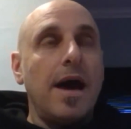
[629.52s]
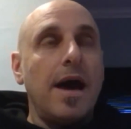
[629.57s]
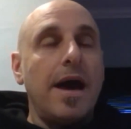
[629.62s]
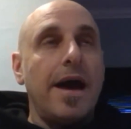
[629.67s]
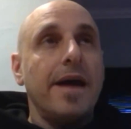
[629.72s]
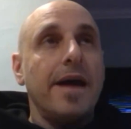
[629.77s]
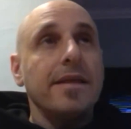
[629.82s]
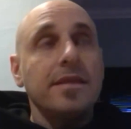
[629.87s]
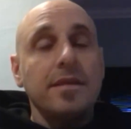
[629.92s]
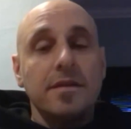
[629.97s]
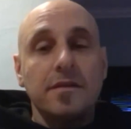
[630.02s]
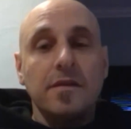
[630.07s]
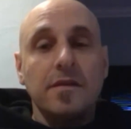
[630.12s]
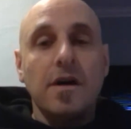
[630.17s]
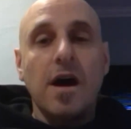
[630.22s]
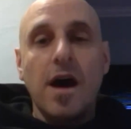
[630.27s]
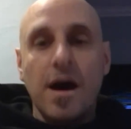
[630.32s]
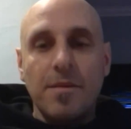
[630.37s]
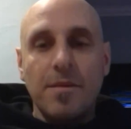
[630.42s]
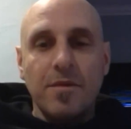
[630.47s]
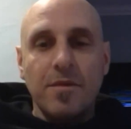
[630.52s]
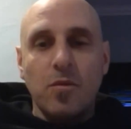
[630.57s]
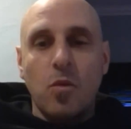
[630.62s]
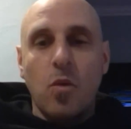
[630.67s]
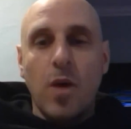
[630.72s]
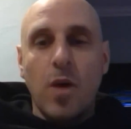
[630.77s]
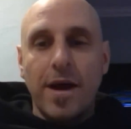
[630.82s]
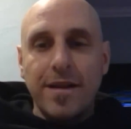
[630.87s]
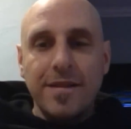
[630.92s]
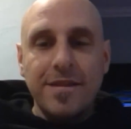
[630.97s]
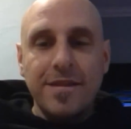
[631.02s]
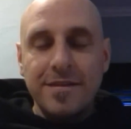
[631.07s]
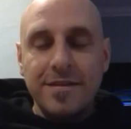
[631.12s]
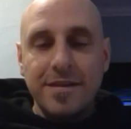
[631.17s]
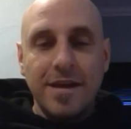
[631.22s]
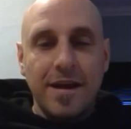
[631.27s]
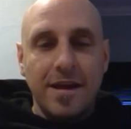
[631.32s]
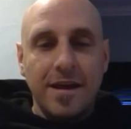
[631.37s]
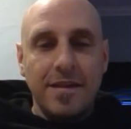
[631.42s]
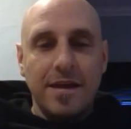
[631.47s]
at the time, the one thing
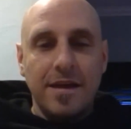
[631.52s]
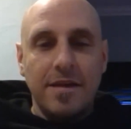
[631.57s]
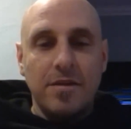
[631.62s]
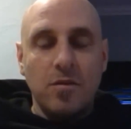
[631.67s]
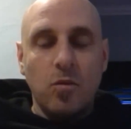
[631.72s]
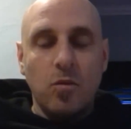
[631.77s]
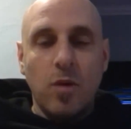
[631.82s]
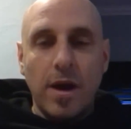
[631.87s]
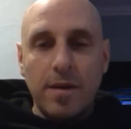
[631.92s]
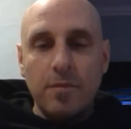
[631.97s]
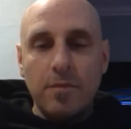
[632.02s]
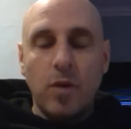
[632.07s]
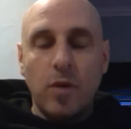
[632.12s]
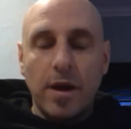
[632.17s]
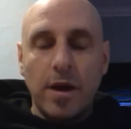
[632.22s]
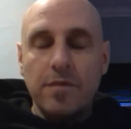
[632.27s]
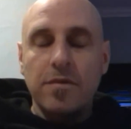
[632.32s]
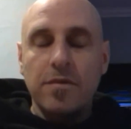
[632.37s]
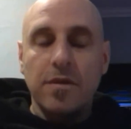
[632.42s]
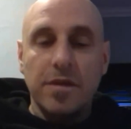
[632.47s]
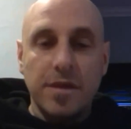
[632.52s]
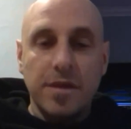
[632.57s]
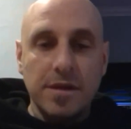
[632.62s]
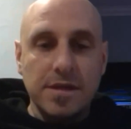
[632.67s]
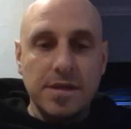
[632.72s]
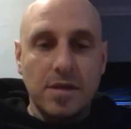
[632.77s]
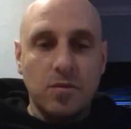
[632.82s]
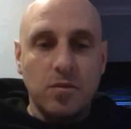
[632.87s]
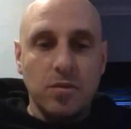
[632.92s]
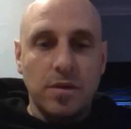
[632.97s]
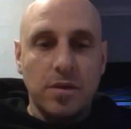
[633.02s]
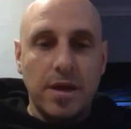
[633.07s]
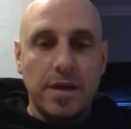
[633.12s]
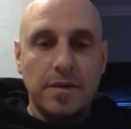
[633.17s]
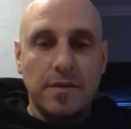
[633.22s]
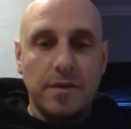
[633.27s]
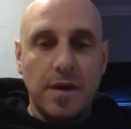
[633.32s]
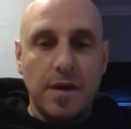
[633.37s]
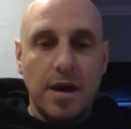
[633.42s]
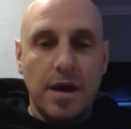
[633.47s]
that one of the things that
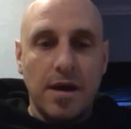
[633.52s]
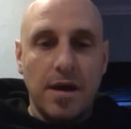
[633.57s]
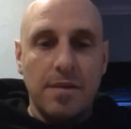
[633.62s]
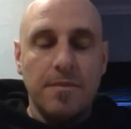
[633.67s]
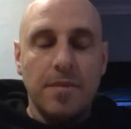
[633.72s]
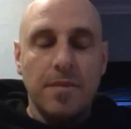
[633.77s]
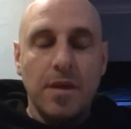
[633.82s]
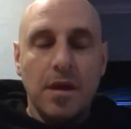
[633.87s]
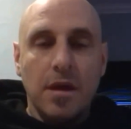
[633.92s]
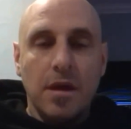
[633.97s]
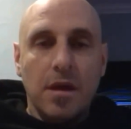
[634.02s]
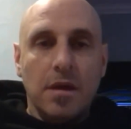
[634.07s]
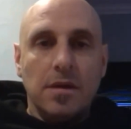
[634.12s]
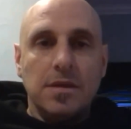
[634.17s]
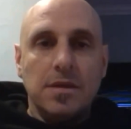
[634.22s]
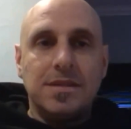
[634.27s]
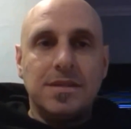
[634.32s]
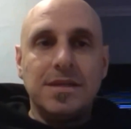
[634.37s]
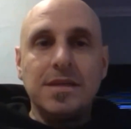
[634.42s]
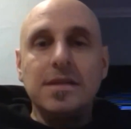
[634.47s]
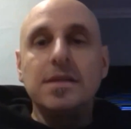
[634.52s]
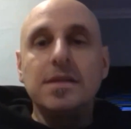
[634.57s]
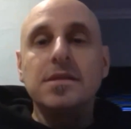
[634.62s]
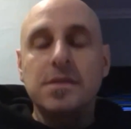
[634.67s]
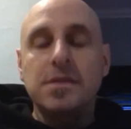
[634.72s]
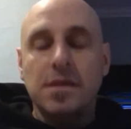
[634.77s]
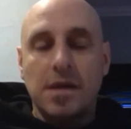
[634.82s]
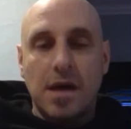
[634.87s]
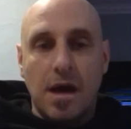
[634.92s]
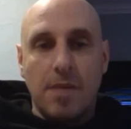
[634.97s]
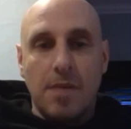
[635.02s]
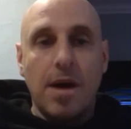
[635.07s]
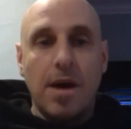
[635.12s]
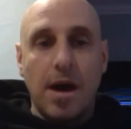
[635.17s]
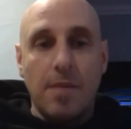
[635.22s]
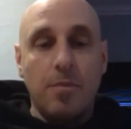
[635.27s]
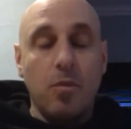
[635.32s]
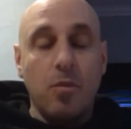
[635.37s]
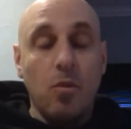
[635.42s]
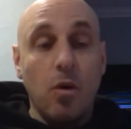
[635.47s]
didn't come
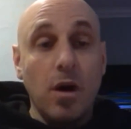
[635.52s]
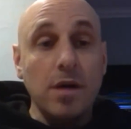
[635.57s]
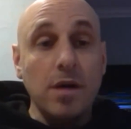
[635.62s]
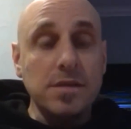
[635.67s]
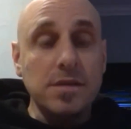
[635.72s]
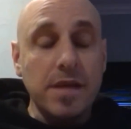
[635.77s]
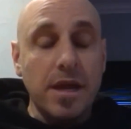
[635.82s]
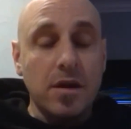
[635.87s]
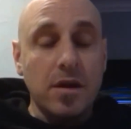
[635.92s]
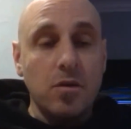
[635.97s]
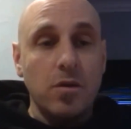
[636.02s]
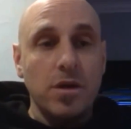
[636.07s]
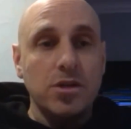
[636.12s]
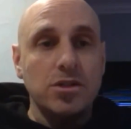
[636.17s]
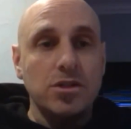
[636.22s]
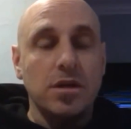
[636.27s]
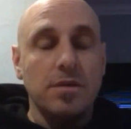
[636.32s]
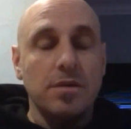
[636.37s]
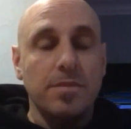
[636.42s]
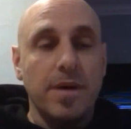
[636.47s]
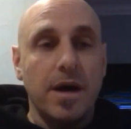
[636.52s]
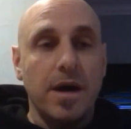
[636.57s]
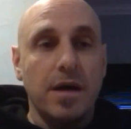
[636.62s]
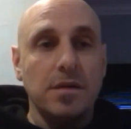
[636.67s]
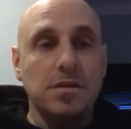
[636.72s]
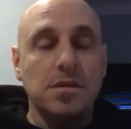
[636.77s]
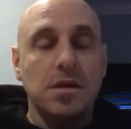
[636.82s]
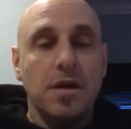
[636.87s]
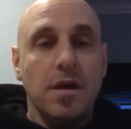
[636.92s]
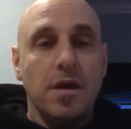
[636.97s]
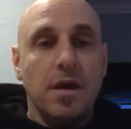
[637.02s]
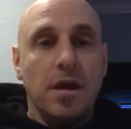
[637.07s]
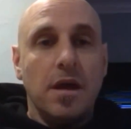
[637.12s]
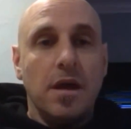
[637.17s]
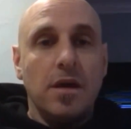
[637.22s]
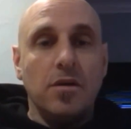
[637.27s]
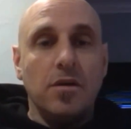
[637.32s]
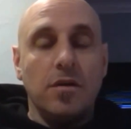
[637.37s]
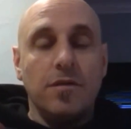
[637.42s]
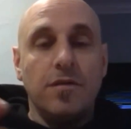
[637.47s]
up was that question about,
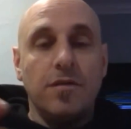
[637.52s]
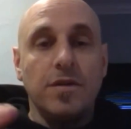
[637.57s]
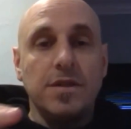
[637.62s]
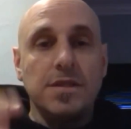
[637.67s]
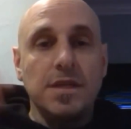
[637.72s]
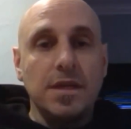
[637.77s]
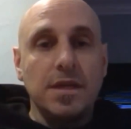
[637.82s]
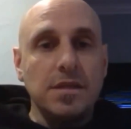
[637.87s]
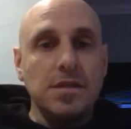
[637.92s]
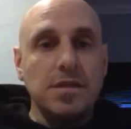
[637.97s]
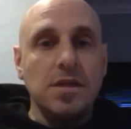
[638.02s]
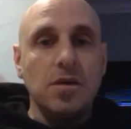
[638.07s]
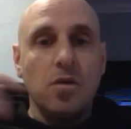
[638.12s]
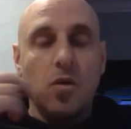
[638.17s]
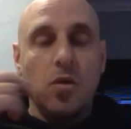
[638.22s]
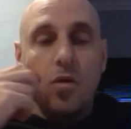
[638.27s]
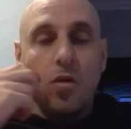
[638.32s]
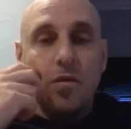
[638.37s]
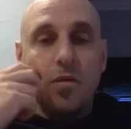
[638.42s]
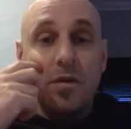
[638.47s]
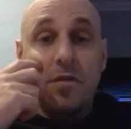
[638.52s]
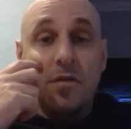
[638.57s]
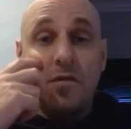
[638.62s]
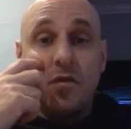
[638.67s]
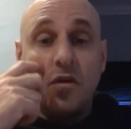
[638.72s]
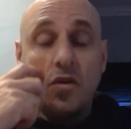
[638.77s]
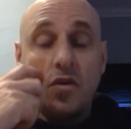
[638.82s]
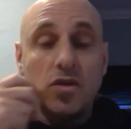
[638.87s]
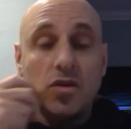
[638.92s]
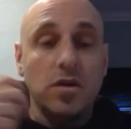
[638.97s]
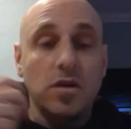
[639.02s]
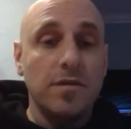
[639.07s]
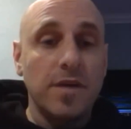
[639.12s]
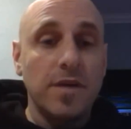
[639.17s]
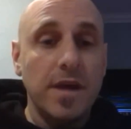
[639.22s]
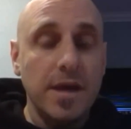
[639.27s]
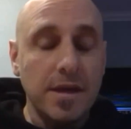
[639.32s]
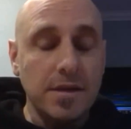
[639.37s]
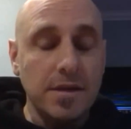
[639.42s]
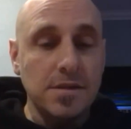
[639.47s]
you know, fertility or the future of
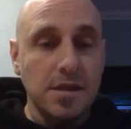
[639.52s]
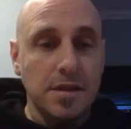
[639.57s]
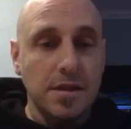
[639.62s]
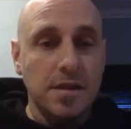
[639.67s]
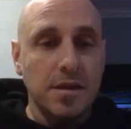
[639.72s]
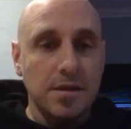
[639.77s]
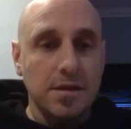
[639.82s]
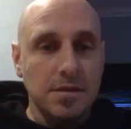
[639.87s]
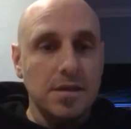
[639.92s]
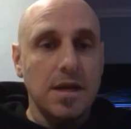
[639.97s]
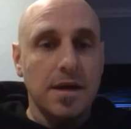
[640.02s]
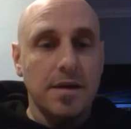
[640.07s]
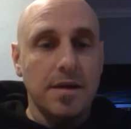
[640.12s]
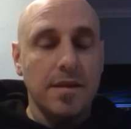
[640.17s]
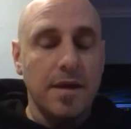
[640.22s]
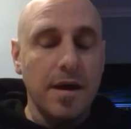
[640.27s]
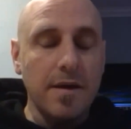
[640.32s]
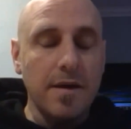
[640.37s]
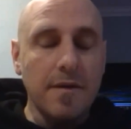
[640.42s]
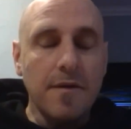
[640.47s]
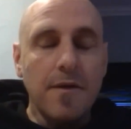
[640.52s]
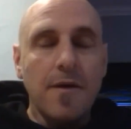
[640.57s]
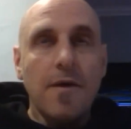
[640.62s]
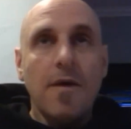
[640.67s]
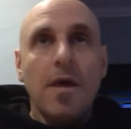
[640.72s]
kids and things like that.